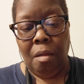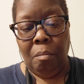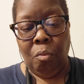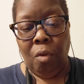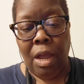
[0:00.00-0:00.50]

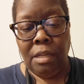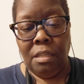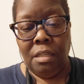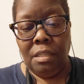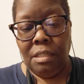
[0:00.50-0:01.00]

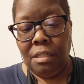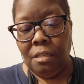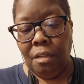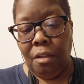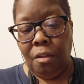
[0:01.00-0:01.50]
Practice
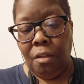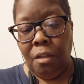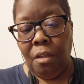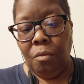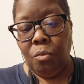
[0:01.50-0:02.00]

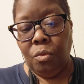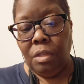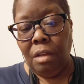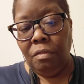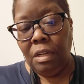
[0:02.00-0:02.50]
will
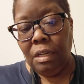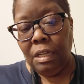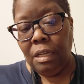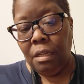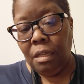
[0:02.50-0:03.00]

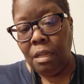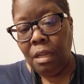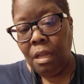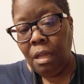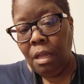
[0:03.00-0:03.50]
definitely
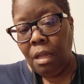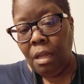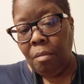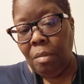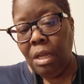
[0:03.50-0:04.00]

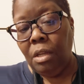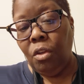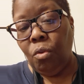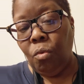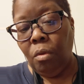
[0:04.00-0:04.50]
make
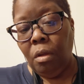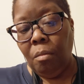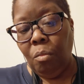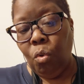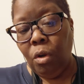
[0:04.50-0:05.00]
you
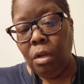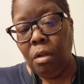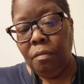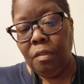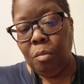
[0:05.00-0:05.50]
more
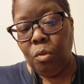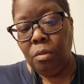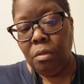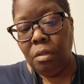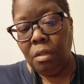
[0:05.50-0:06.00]

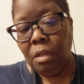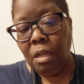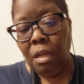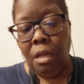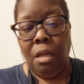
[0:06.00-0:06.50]
comfortable
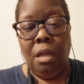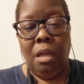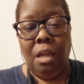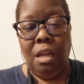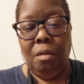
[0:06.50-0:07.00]

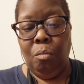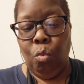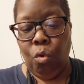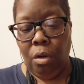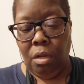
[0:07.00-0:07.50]
and
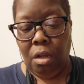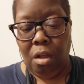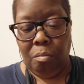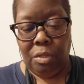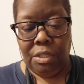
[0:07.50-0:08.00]
more
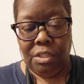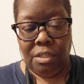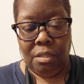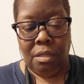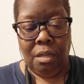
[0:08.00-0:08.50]

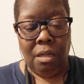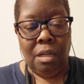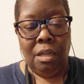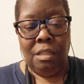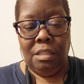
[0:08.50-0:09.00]
accomplished.
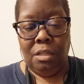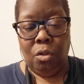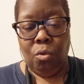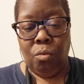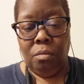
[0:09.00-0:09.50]

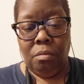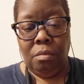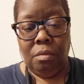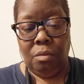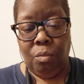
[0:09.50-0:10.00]
So
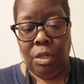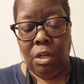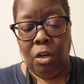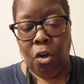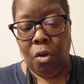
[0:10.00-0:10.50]
when
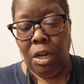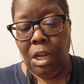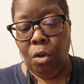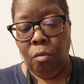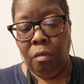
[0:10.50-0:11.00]
you're
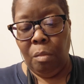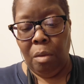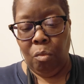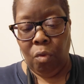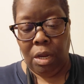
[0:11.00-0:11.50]
learning or
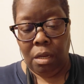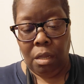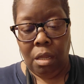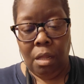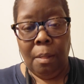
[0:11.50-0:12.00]
remembering,
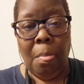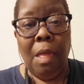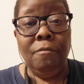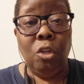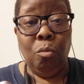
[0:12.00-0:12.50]

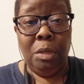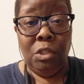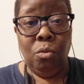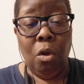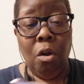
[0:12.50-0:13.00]
don't be
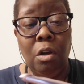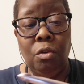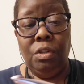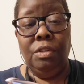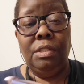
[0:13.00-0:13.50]
too hard
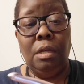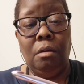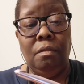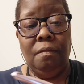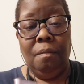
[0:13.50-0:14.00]
on yourself.